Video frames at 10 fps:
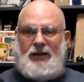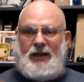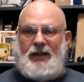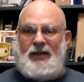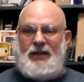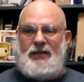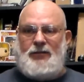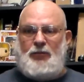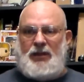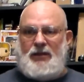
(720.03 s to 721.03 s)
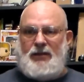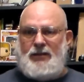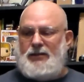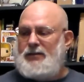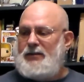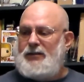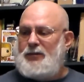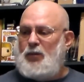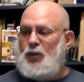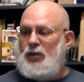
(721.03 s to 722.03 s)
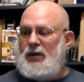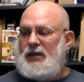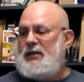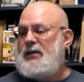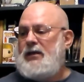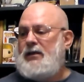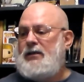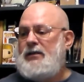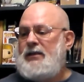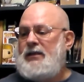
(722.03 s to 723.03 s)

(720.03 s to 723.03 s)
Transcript: it like this because it's more like a